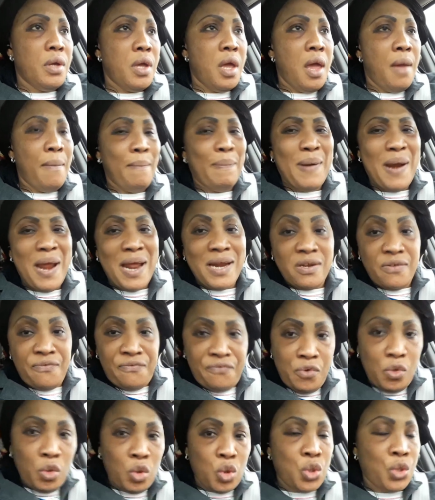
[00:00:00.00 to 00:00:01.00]
and plan the
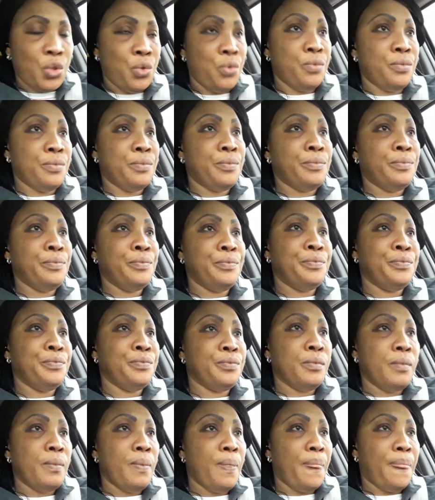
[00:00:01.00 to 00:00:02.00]
future.
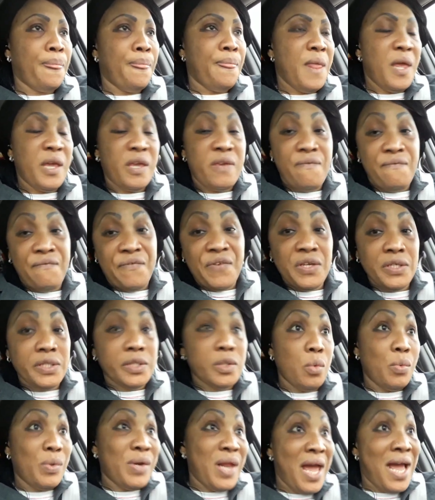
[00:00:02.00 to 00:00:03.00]
Then can feel
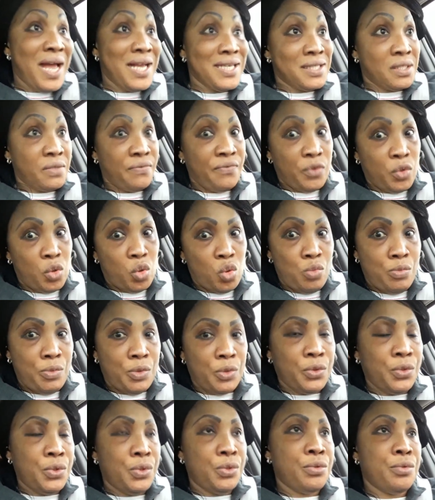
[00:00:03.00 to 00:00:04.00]
so we ask for too
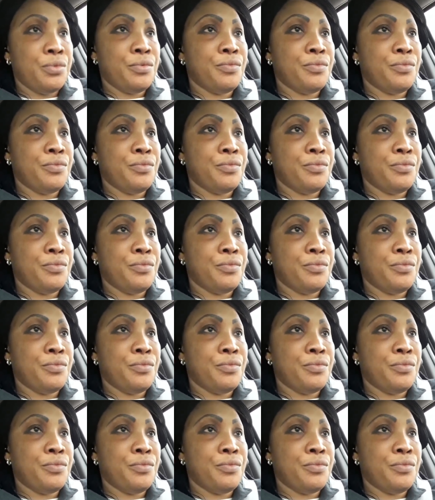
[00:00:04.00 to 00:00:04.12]
much.